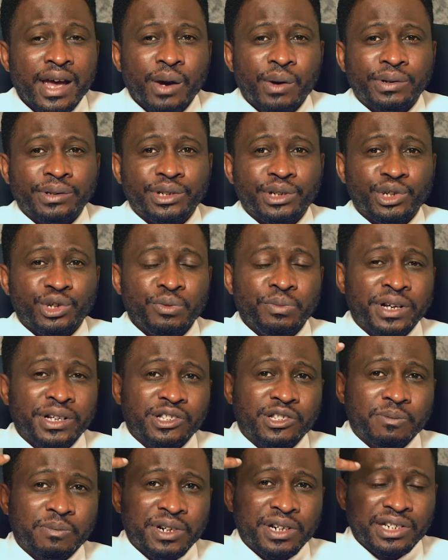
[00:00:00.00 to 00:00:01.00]
What the human
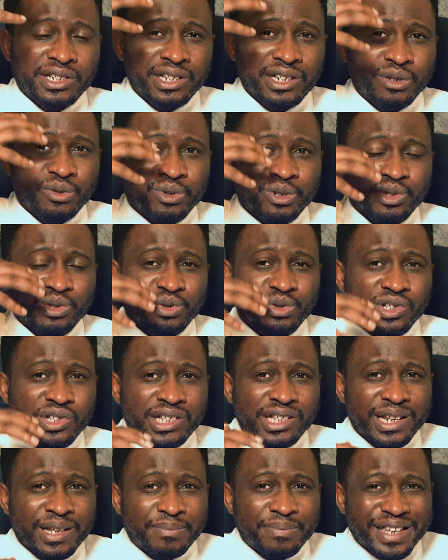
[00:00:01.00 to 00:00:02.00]
spirit did was to
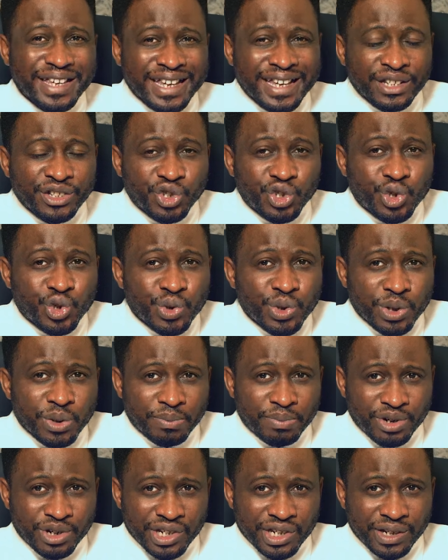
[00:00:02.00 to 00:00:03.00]
slip into the
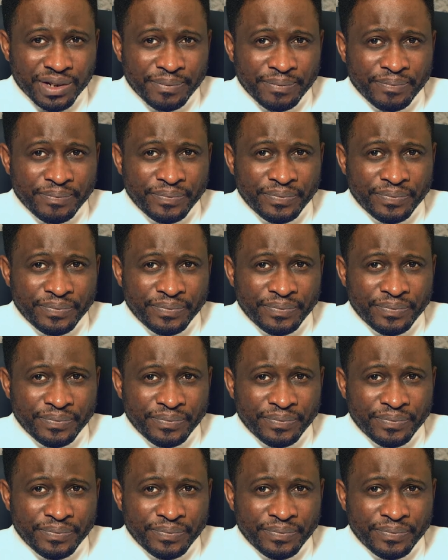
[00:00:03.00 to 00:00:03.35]
body.